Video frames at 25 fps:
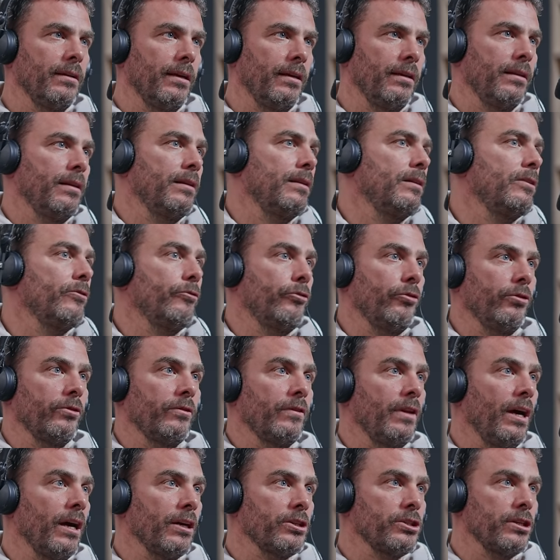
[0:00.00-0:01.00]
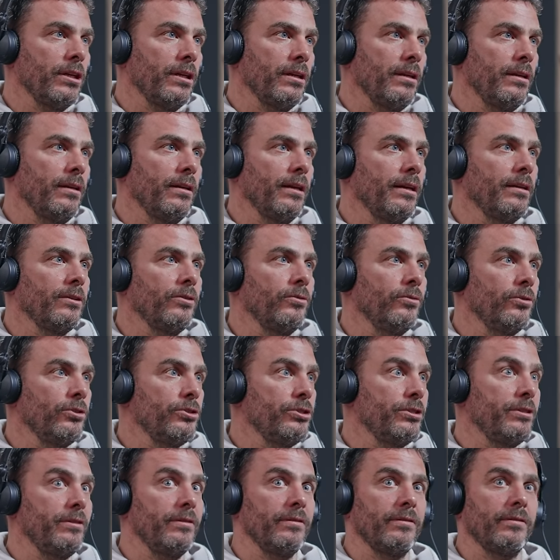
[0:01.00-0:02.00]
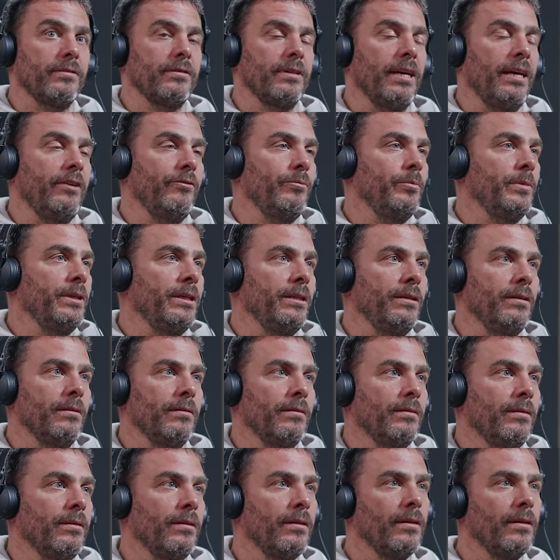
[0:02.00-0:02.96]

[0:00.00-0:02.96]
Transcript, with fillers: And then the first darshan and Guruji just gave me,